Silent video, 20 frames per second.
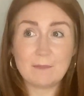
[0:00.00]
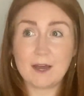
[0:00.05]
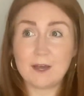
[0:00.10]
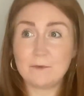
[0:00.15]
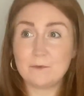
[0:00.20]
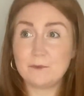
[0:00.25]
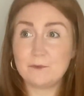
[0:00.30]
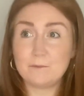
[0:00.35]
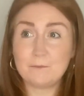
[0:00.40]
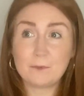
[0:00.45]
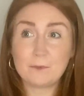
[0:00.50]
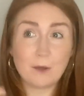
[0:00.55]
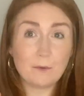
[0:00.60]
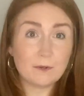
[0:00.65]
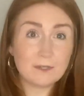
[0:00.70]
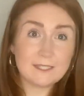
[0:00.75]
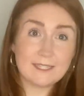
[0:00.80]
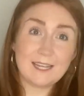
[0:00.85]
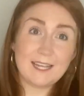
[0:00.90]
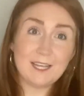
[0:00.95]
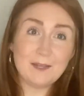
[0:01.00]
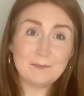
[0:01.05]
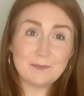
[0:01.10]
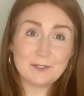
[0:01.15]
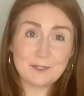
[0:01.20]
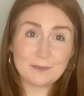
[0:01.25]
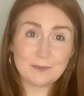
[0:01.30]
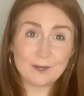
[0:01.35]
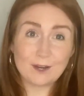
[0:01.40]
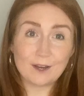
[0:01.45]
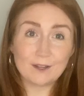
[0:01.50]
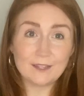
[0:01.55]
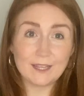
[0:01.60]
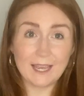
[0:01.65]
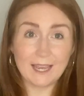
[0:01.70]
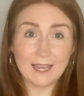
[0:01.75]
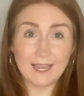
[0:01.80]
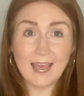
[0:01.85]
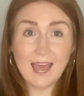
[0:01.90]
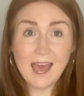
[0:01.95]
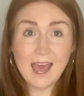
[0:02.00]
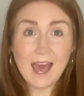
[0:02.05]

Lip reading: I would go on Teams to a colleague